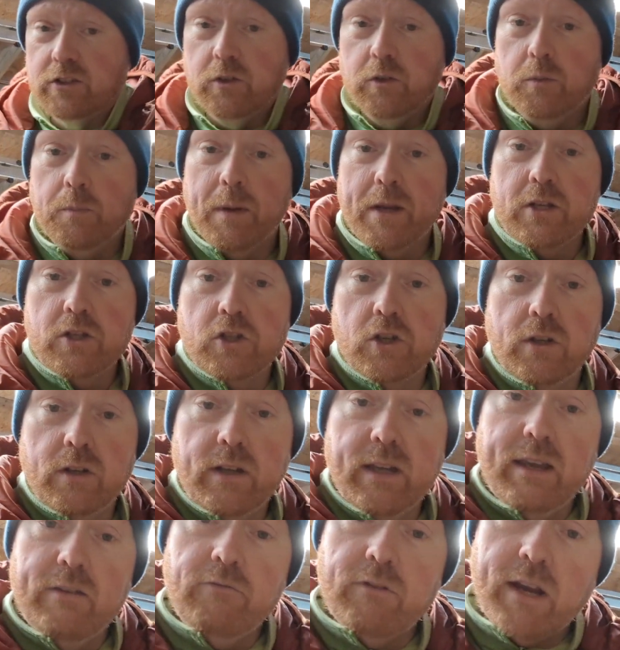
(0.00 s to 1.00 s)
to
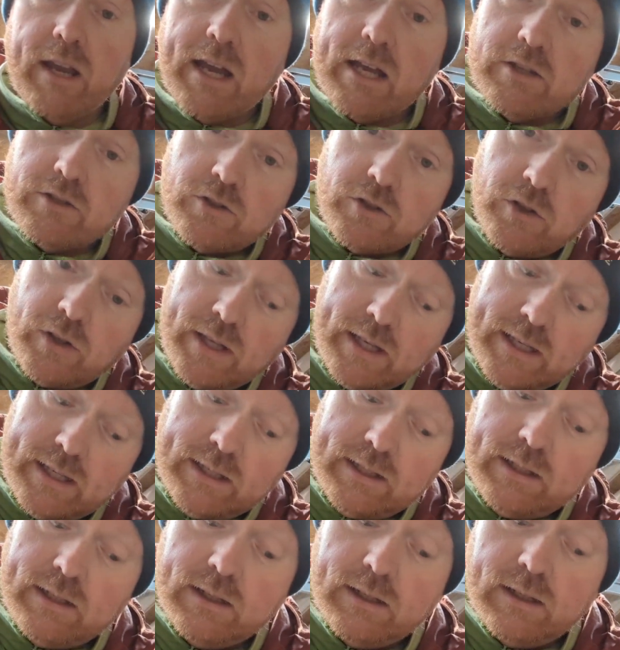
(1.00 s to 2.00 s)
mention in regards to
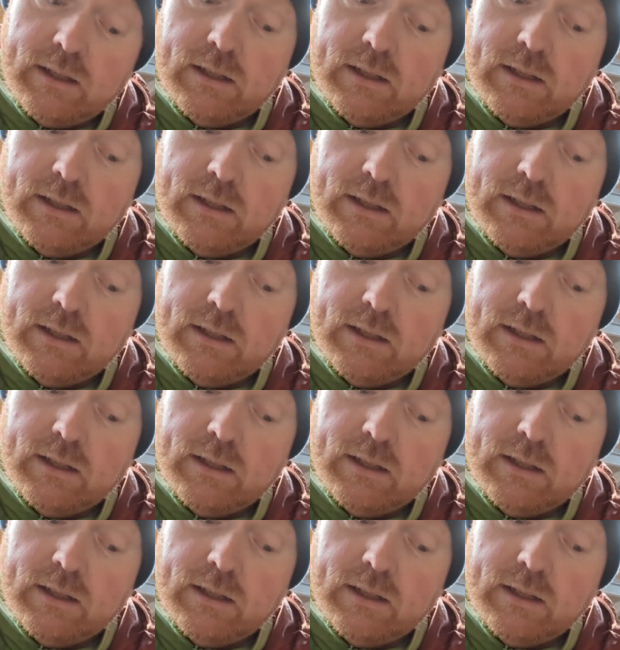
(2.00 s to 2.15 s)
the